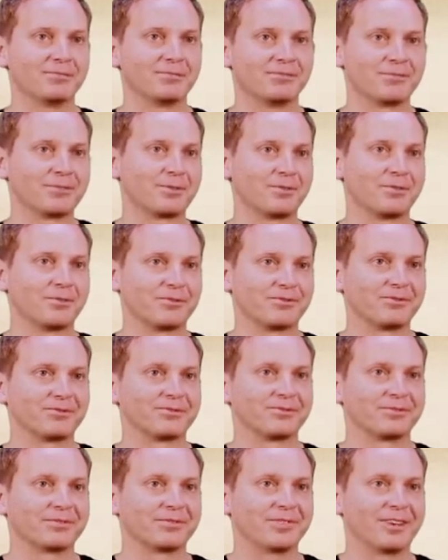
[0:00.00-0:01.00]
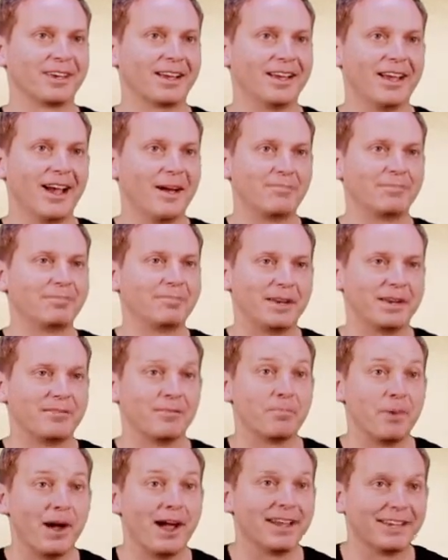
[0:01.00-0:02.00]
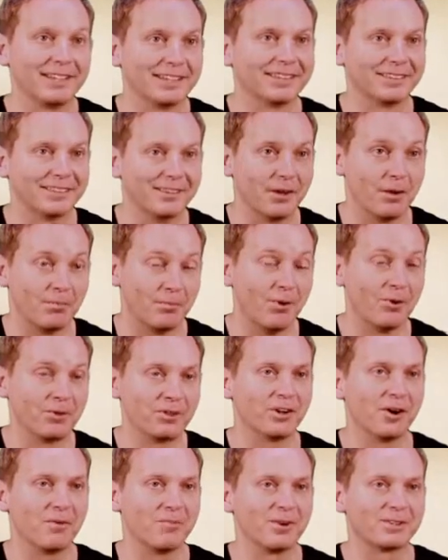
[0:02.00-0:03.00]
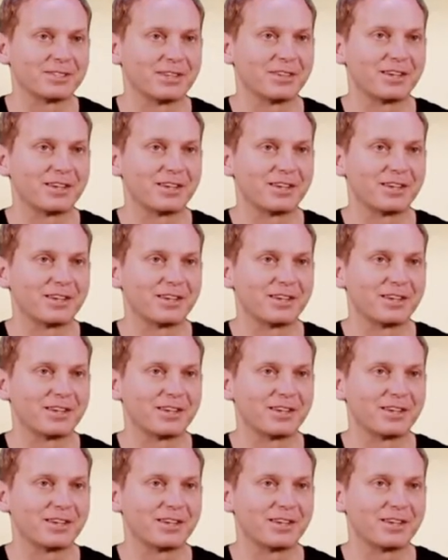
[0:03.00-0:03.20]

sort of a bit of a pain, more than I was.